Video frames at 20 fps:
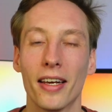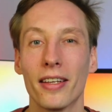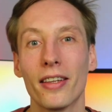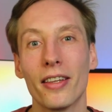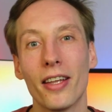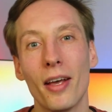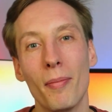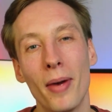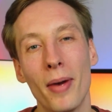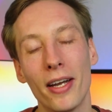they
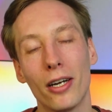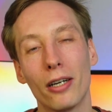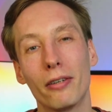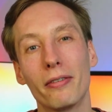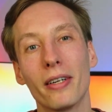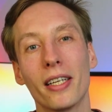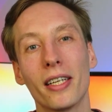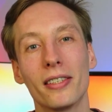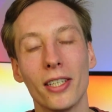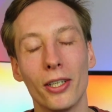might already
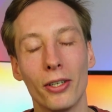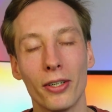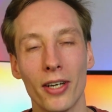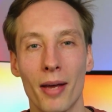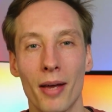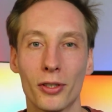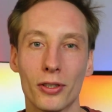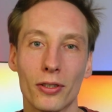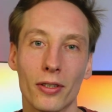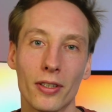sell on
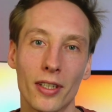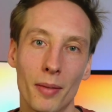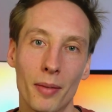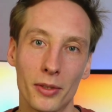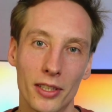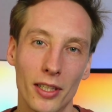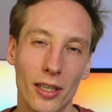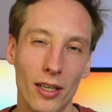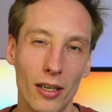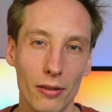Amazon
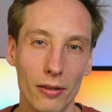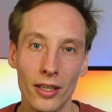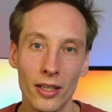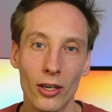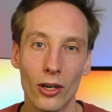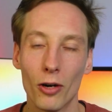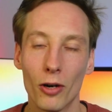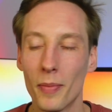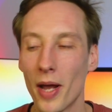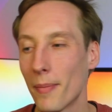themselves,
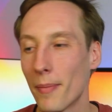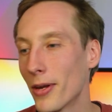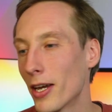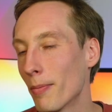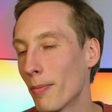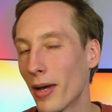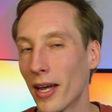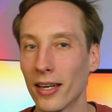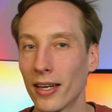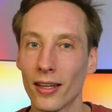or maybe they
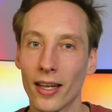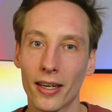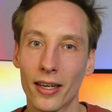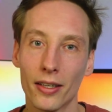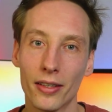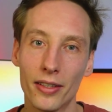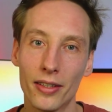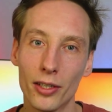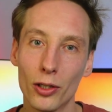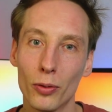made like a
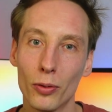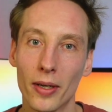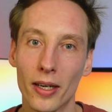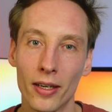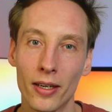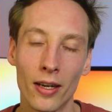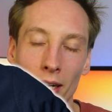deal with another